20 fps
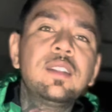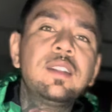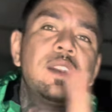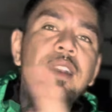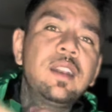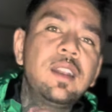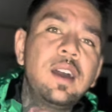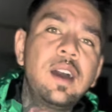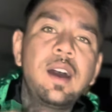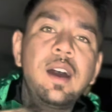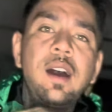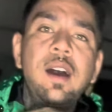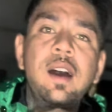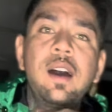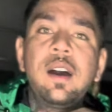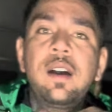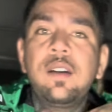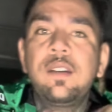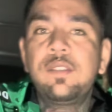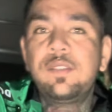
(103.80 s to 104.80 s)

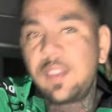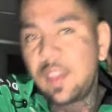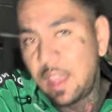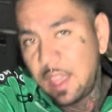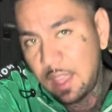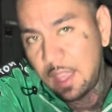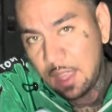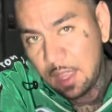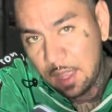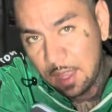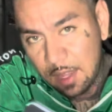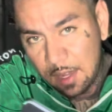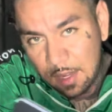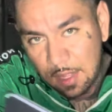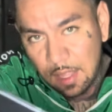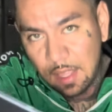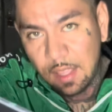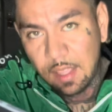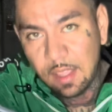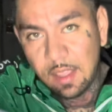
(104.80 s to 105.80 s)
love and
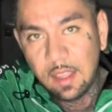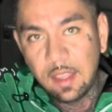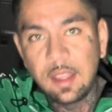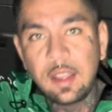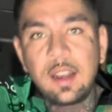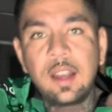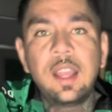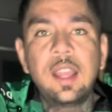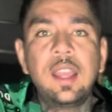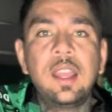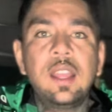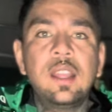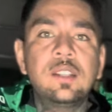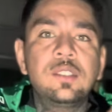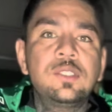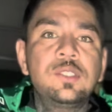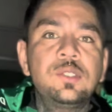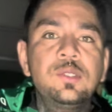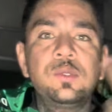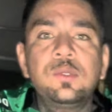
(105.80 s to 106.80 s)
healing
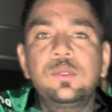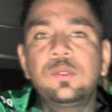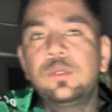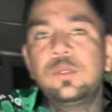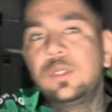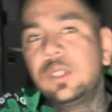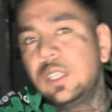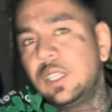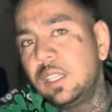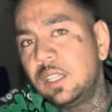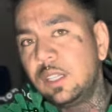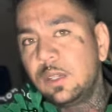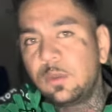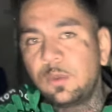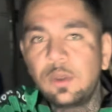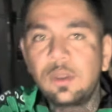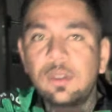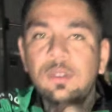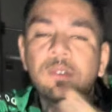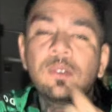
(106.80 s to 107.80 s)
to the
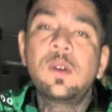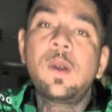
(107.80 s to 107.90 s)
world.